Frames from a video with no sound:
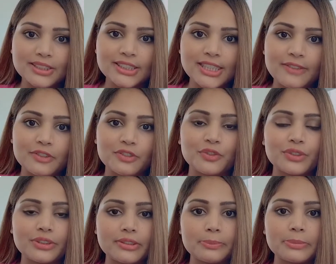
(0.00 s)
have a
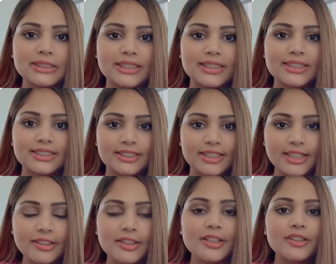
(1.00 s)
51% stake,
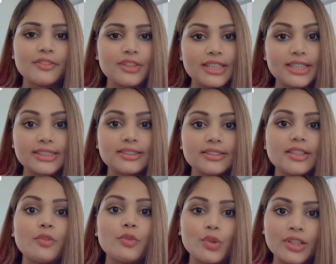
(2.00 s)
whereas the
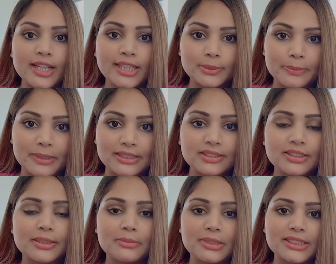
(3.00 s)
foreign expats he
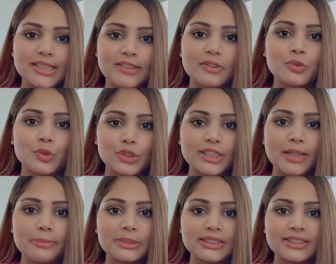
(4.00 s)
must have a
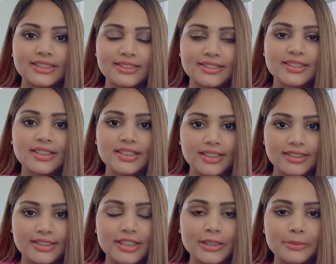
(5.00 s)
49% in the
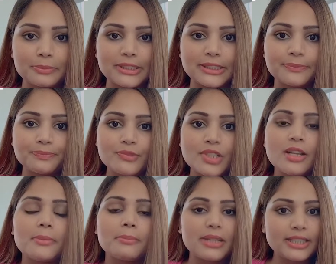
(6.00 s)
company.
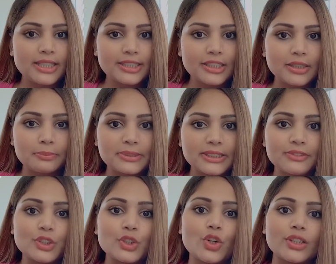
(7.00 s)
Mainland company we
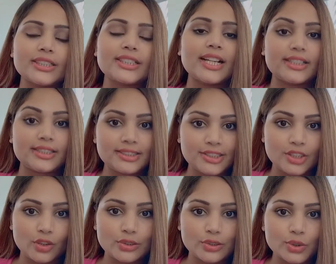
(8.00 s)
call it LLC
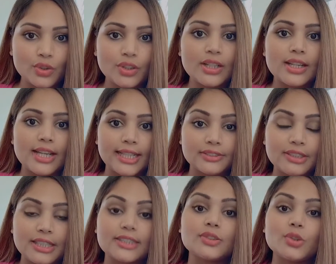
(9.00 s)
also, as well
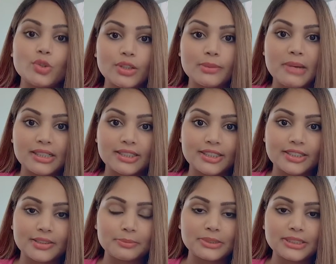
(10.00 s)
as local market
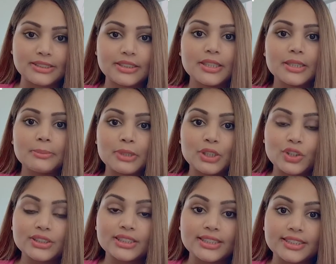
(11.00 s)
companies, because
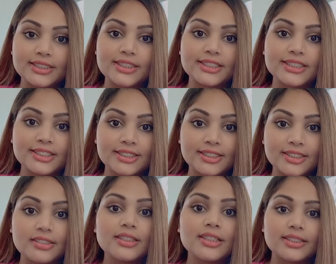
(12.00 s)
it is registered
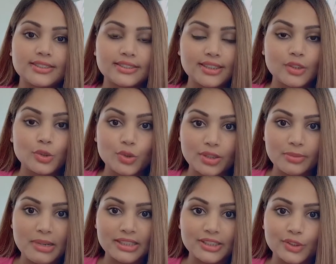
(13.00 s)
in the local
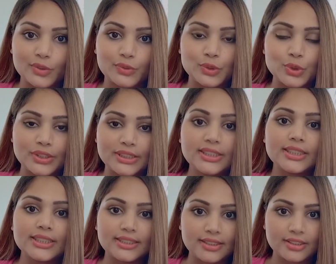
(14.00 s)
market of UAE in
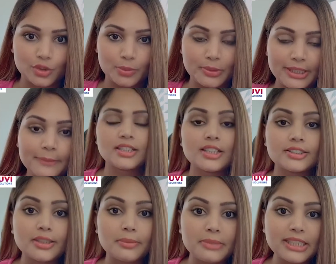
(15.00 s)
the Dubai. The
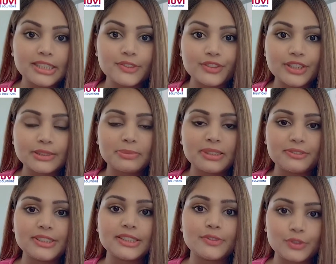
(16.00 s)
main difference between
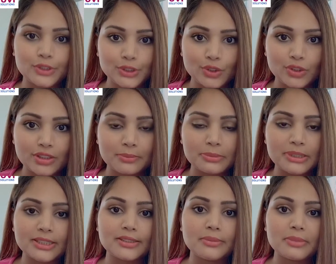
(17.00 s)
a free zone company and
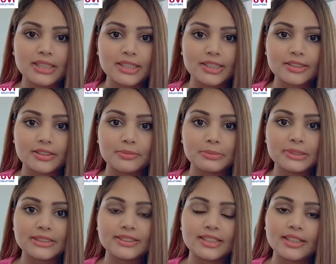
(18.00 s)
the mainland company is
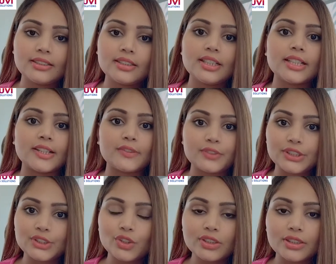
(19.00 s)
that a free
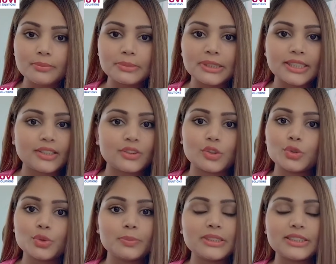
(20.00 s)
zone company cannot do
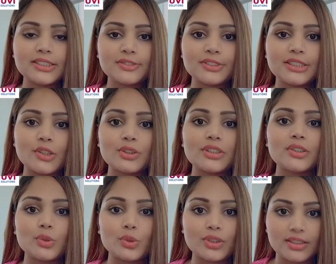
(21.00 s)
business without a
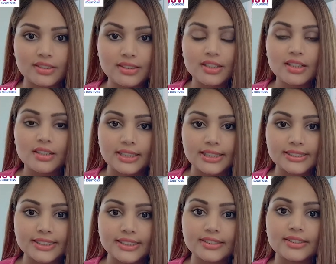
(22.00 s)
local
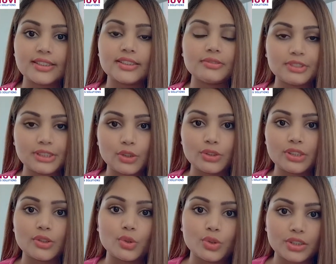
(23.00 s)
agent and without a
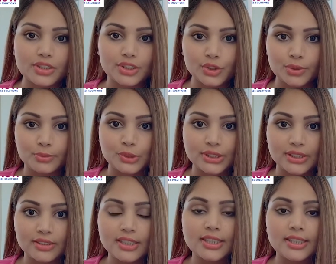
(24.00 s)
local distributor
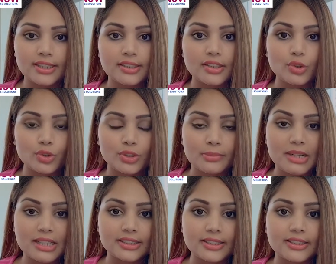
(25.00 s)
in a local
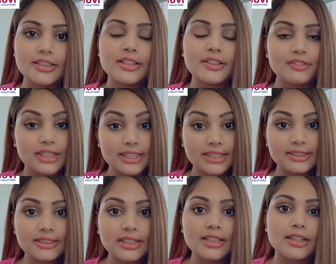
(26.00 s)
market, whereas
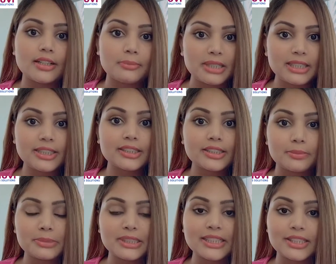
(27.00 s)
a mainland company can